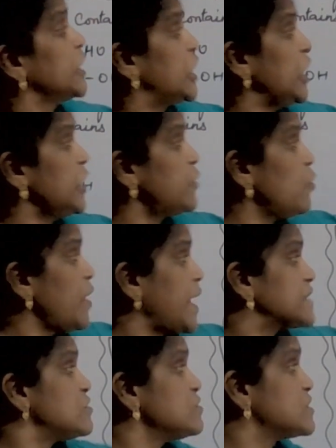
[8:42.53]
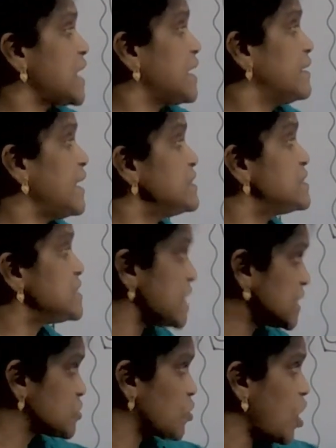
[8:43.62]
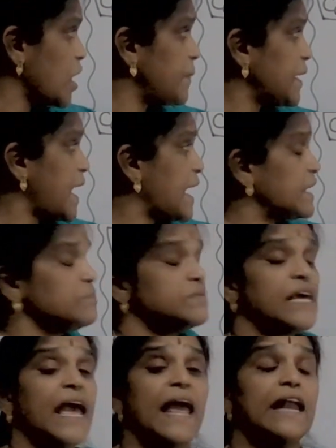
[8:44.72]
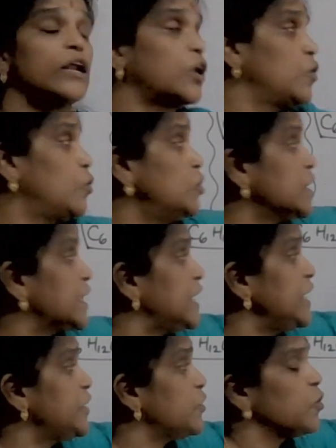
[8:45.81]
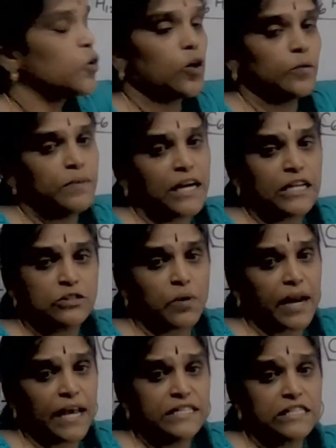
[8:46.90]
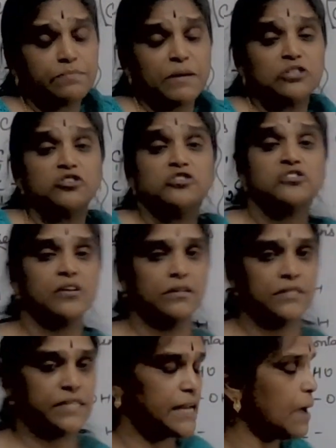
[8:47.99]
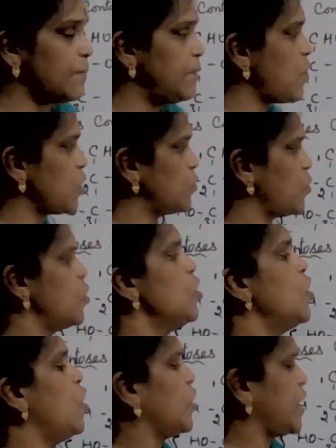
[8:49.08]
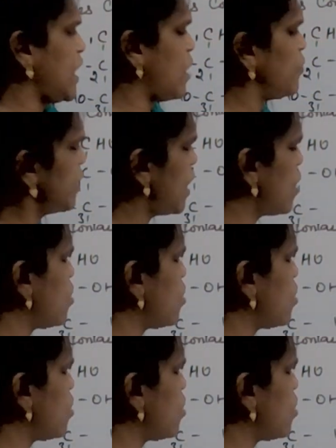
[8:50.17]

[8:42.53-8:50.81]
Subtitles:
ketohexose contains 6 carbon atoms include keto group. That is what I just mentioned, C double bond O. Okay, now here